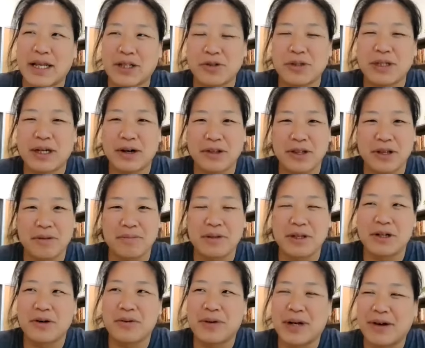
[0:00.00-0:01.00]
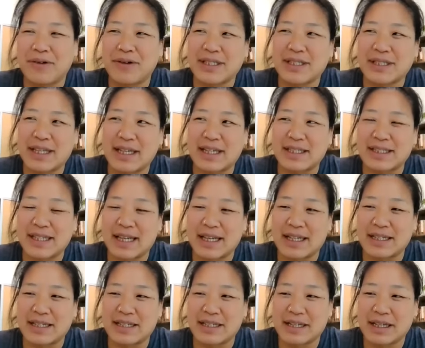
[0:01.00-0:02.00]
I do tell them, you know, what I always say is
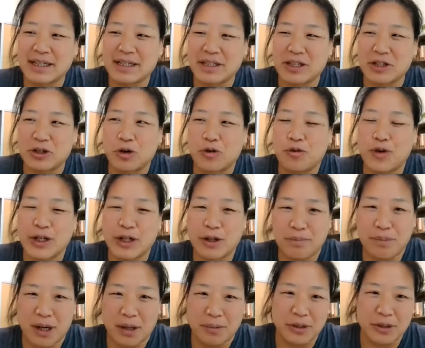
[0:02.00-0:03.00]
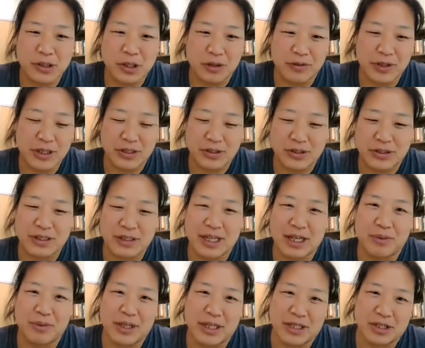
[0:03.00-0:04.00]
that, you know, if we don't publish our research, it's
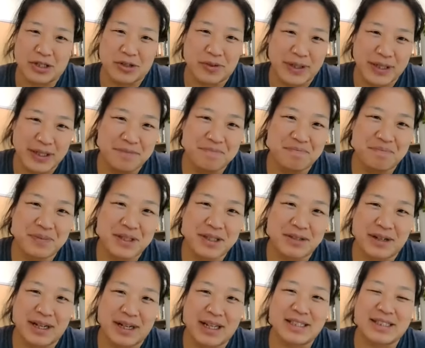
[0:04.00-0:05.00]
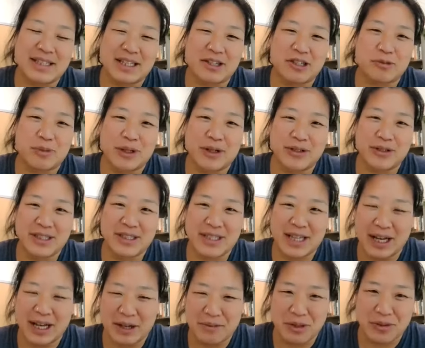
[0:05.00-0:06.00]
like we didn't do it, right? It's like you spent all this
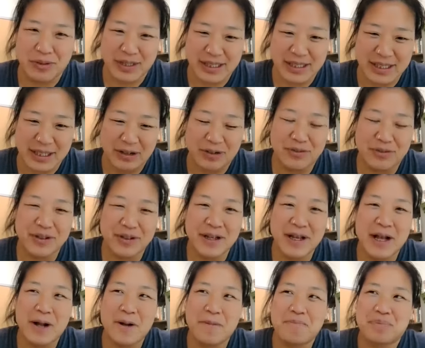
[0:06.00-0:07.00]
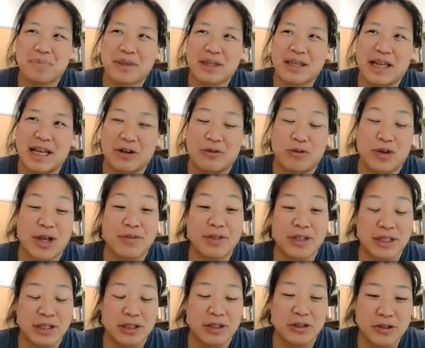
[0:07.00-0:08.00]
time doing stuff. And if we have a
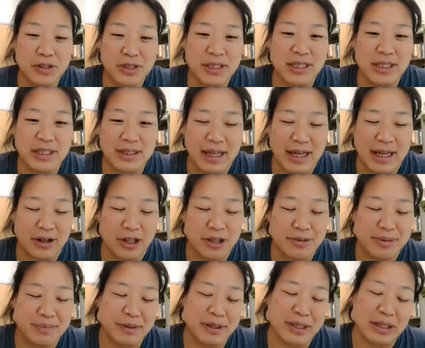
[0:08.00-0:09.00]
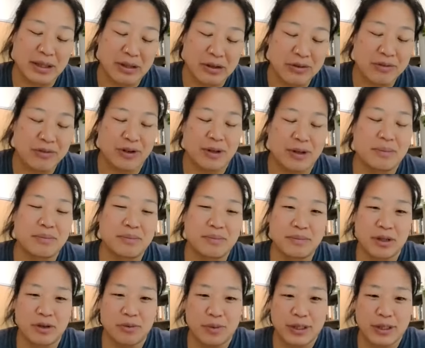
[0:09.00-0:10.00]
conclusion that other people can learn
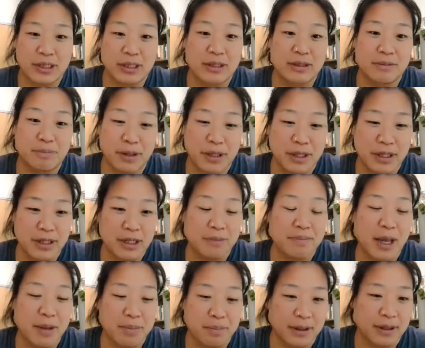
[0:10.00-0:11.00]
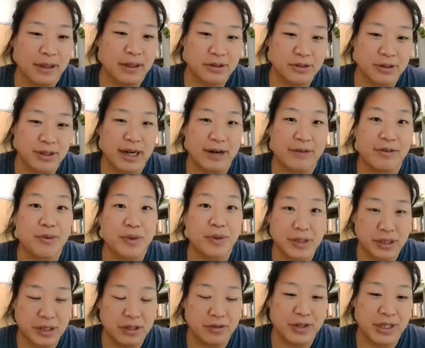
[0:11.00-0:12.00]
from, we should put it in a paper so that everyone
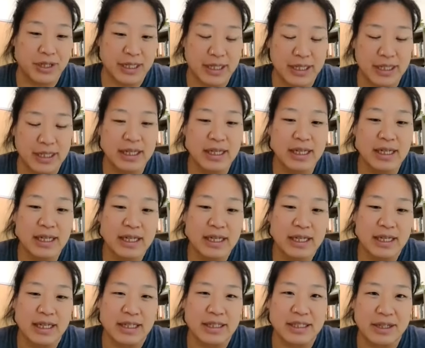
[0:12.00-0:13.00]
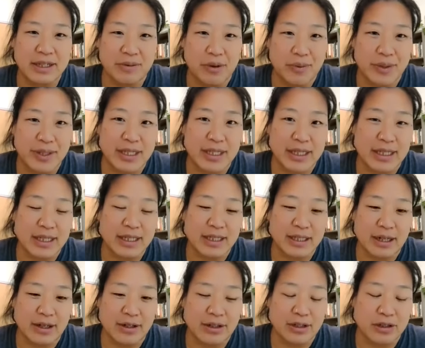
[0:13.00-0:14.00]
else can read it and see what we did
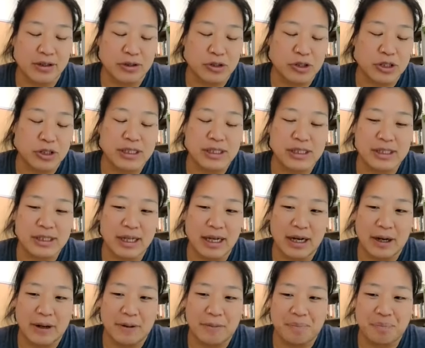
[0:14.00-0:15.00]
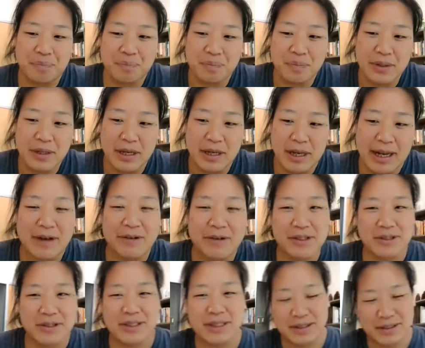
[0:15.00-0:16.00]
and our conclusions. And I
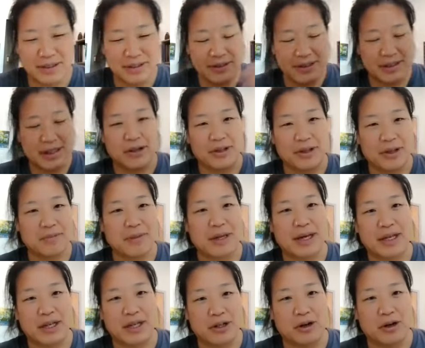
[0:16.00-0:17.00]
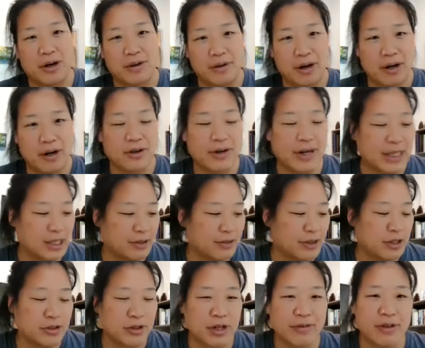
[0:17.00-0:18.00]
also tell them that, you know, our grants are
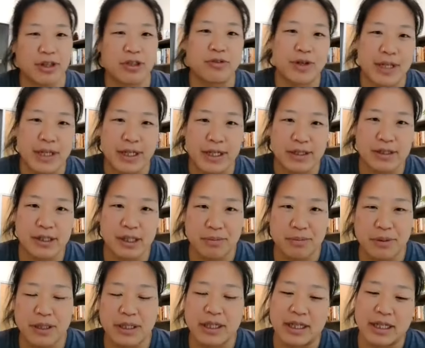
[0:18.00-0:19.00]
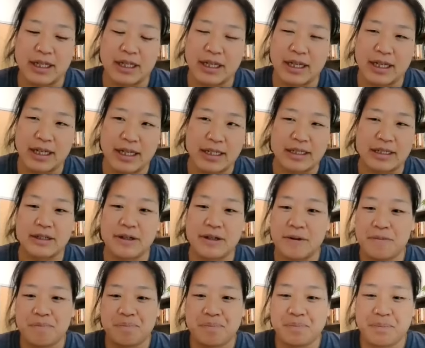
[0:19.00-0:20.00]
renewed every 3 years typically. And
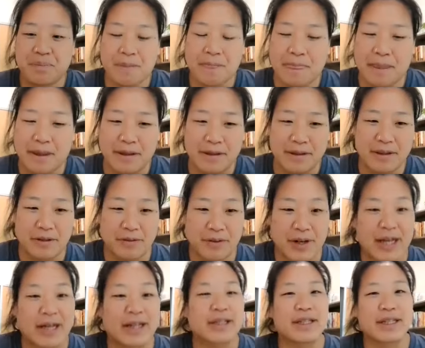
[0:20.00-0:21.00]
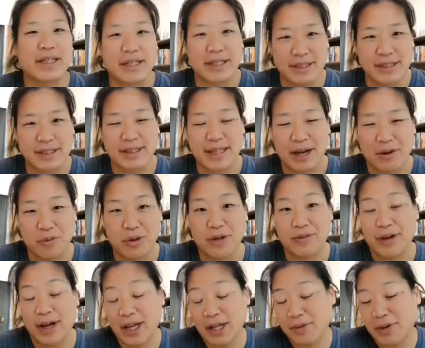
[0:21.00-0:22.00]
the reality is that we're
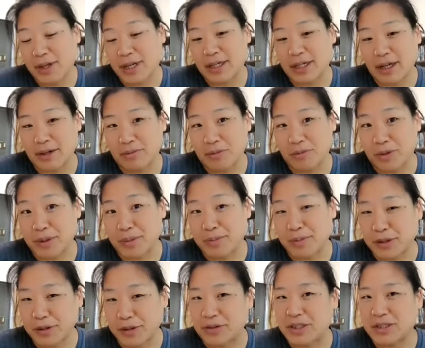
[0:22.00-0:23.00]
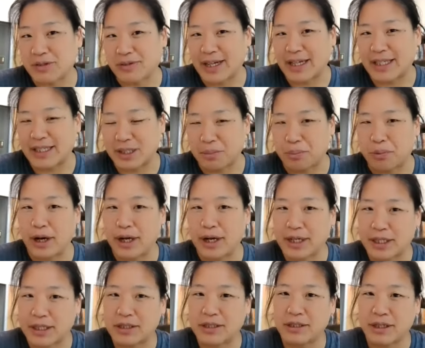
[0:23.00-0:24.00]
evaluated on what we produce, right? It's a
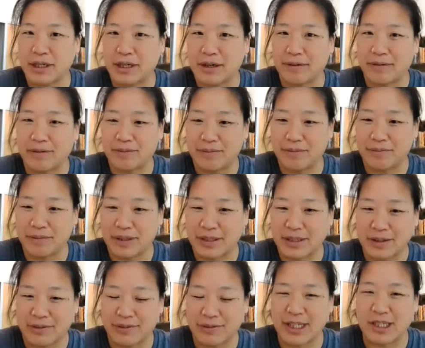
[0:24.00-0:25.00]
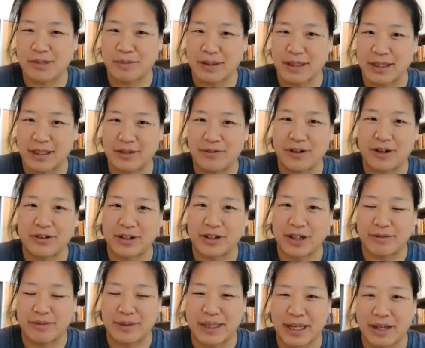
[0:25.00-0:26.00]
product of this investment that the federal
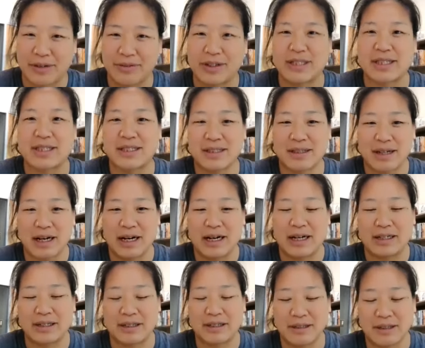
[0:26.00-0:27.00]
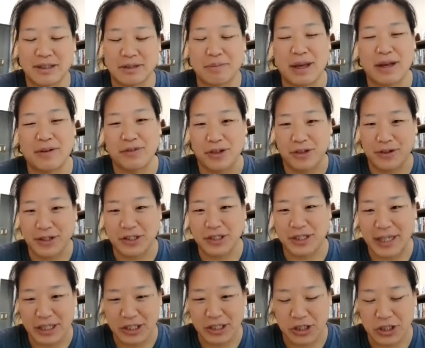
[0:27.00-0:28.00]
government gave us to pay for their
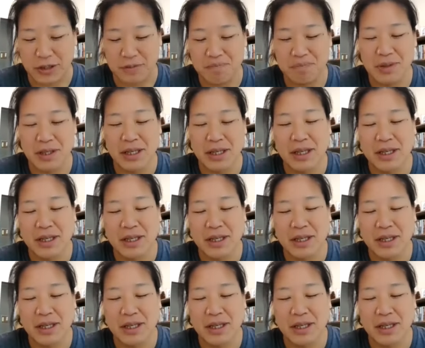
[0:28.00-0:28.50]
education.